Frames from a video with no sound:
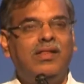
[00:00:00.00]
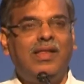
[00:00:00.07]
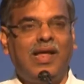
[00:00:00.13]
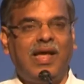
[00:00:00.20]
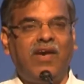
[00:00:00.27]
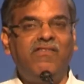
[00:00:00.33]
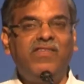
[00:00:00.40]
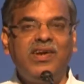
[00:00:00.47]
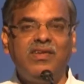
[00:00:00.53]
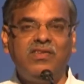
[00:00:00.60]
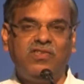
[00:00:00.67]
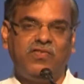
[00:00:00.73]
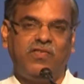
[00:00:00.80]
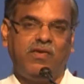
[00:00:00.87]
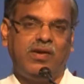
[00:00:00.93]
the
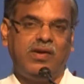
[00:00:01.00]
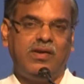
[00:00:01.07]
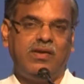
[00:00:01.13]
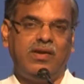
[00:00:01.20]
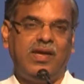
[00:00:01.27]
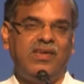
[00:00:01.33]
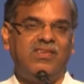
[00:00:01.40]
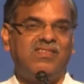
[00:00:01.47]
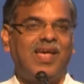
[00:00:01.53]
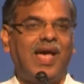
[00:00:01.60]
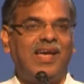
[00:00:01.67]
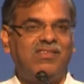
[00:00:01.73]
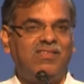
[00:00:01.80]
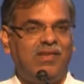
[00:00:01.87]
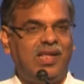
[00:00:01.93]
evidence for it is
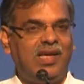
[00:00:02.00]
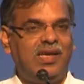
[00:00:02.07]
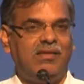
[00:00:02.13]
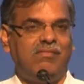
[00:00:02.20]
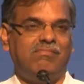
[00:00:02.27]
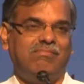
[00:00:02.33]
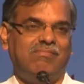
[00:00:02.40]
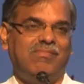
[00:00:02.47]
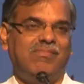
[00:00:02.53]
actually,